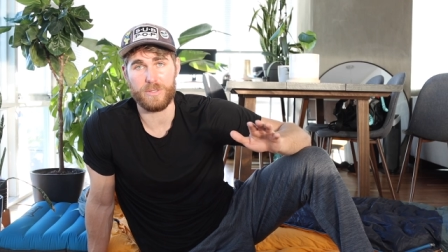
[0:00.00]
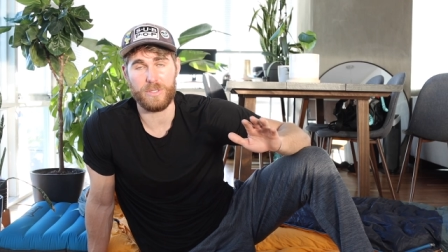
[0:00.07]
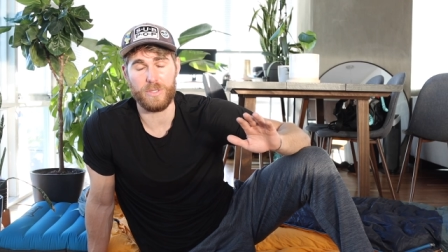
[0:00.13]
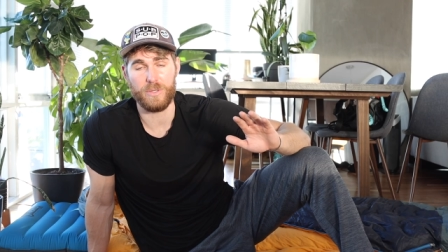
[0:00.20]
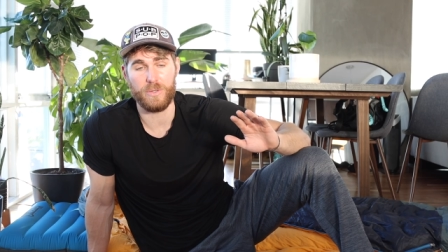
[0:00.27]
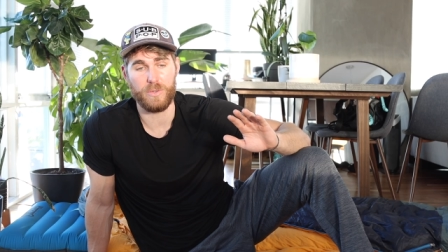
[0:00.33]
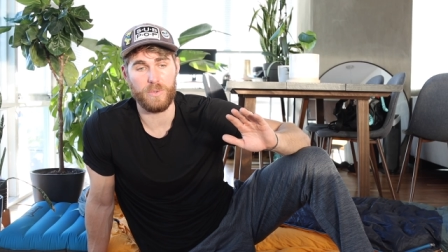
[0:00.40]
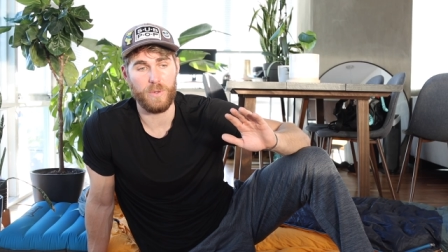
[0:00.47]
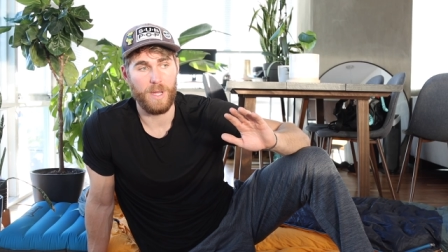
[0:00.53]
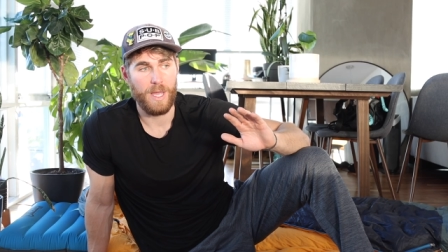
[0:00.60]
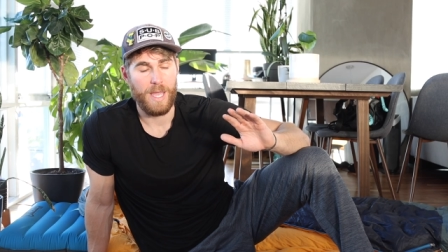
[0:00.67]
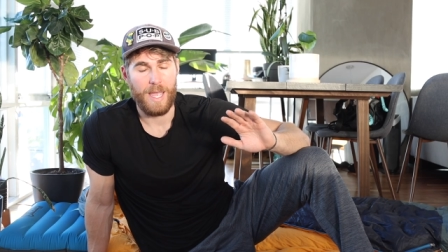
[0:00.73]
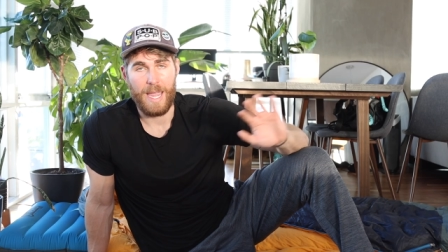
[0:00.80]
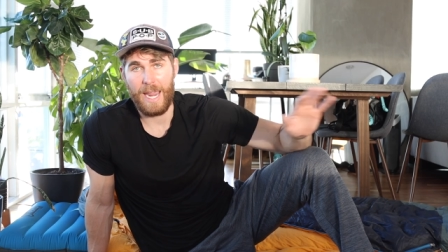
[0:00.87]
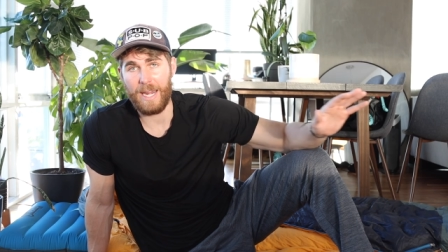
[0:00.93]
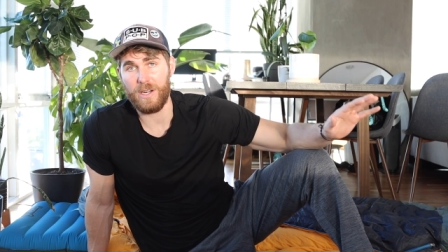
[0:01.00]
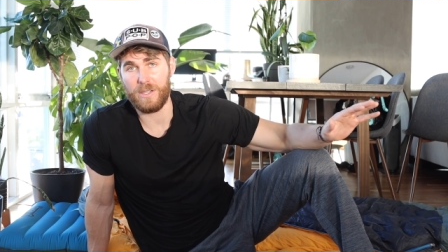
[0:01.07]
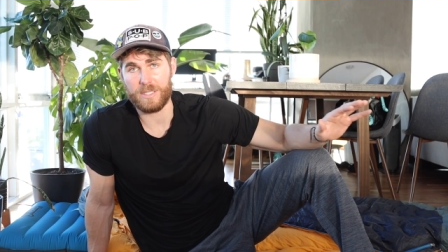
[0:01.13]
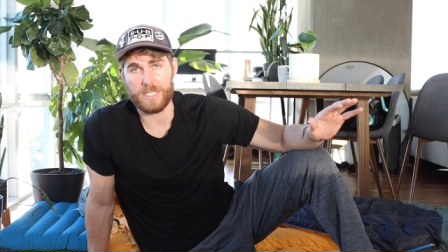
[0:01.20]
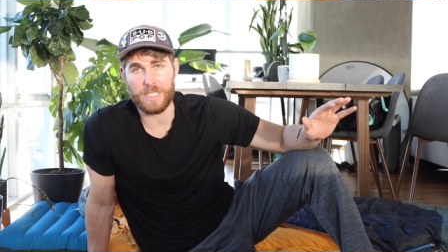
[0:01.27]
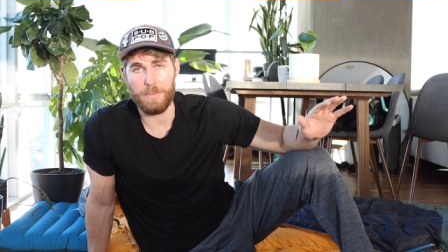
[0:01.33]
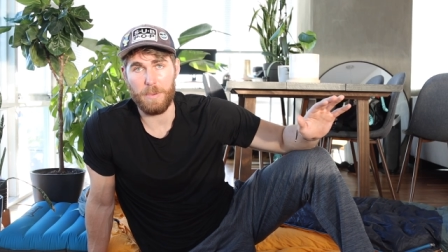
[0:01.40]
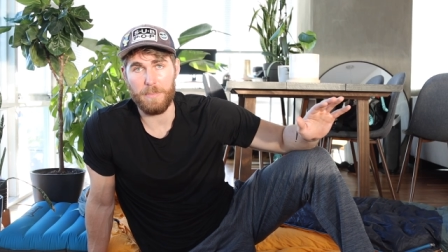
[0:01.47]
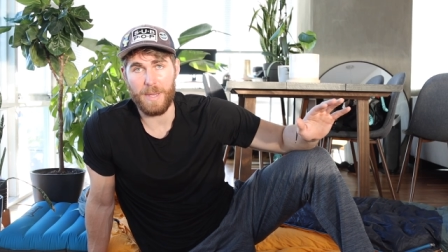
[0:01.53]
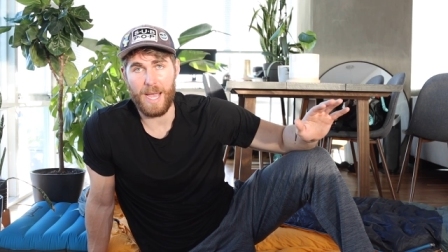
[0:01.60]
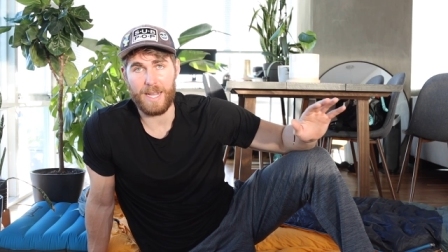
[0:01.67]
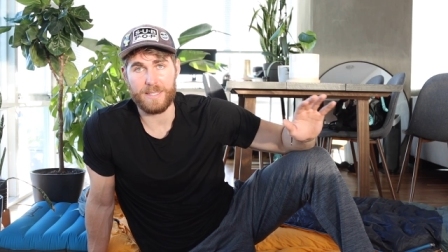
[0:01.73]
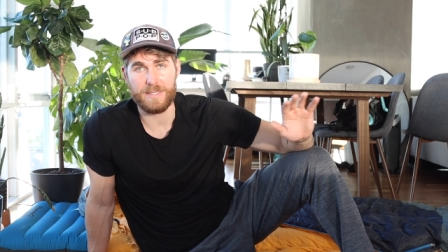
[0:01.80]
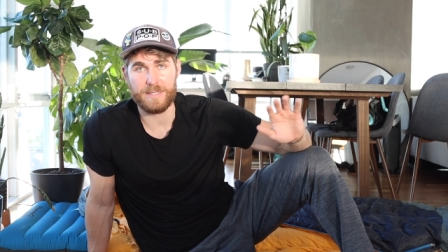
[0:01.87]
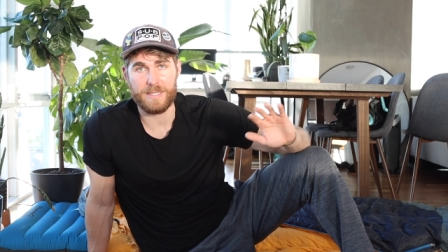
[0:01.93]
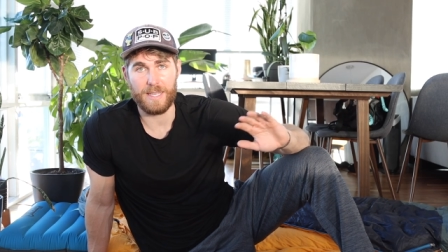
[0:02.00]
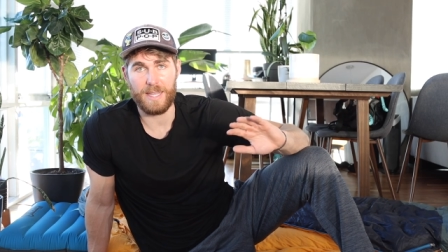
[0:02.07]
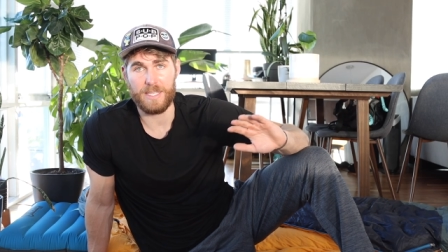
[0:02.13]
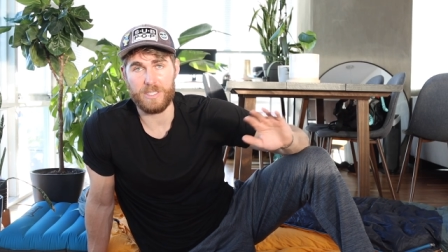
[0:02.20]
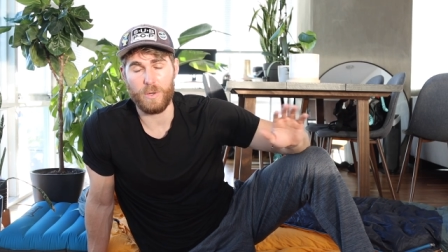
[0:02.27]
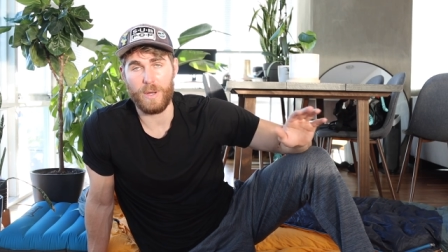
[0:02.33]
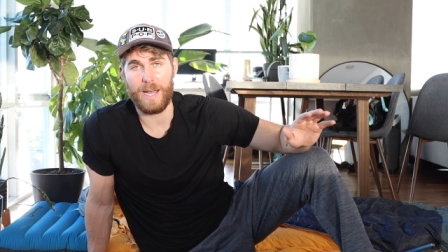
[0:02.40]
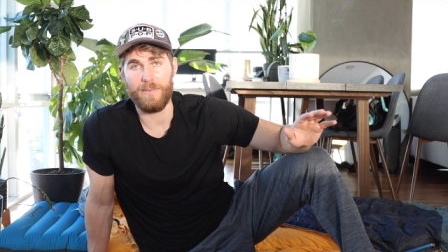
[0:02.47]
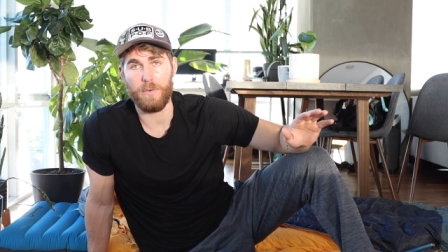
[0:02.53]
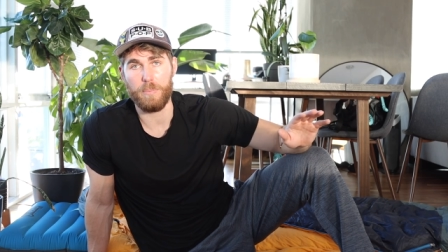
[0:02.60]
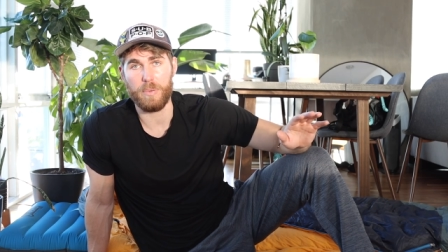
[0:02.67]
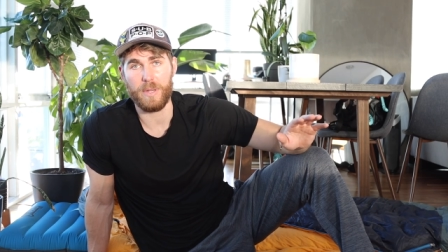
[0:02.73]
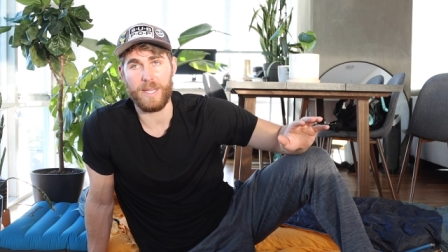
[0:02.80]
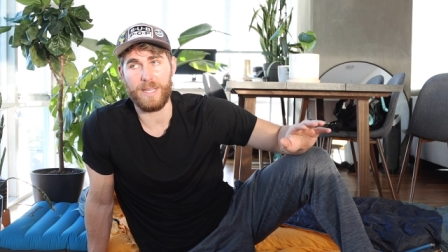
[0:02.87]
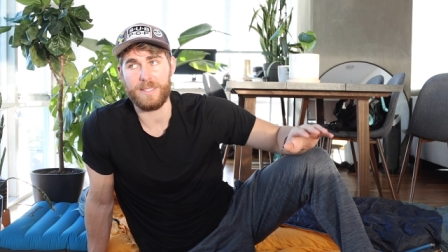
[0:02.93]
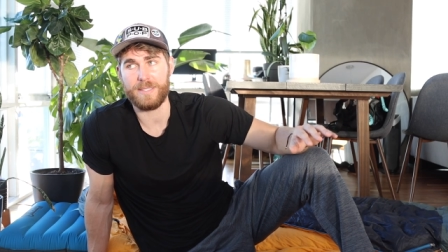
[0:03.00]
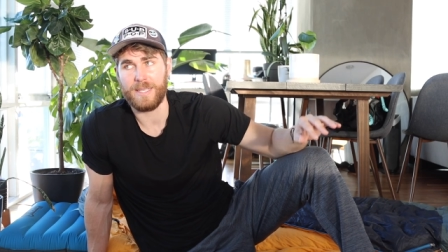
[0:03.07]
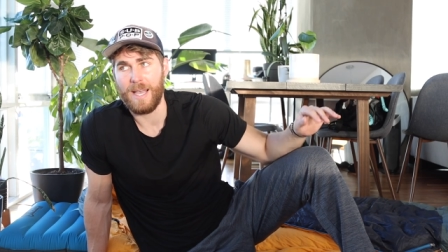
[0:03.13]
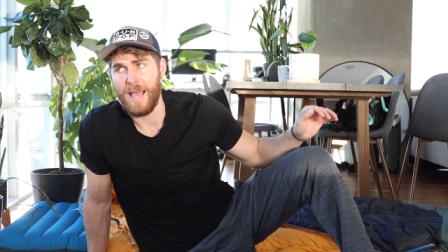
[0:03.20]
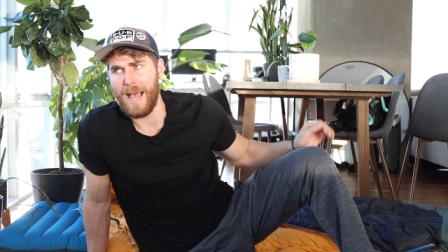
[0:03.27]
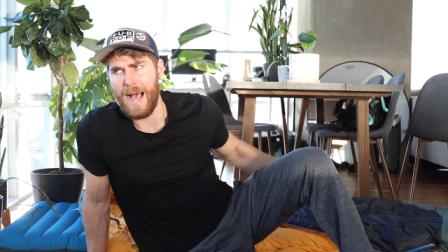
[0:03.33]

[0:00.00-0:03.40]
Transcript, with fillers: to hate on sleeping bags and say they don't have a place.